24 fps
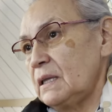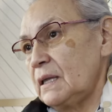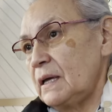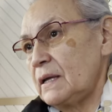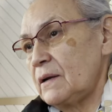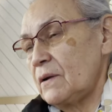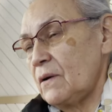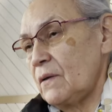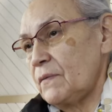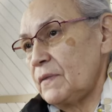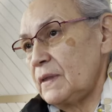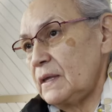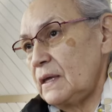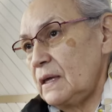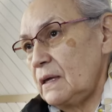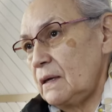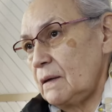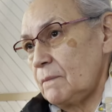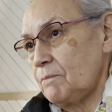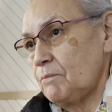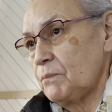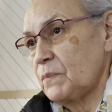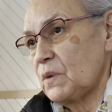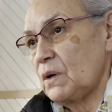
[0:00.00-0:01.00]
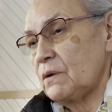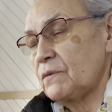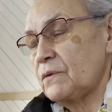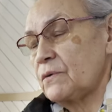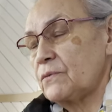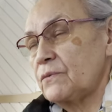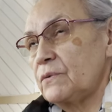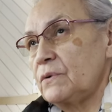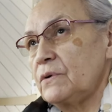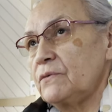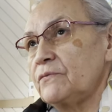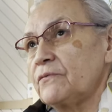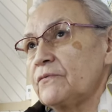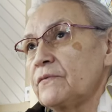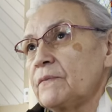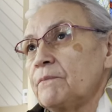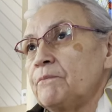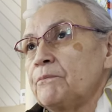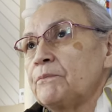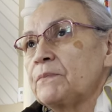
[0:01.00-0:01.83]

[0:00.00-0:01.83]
and on the roof.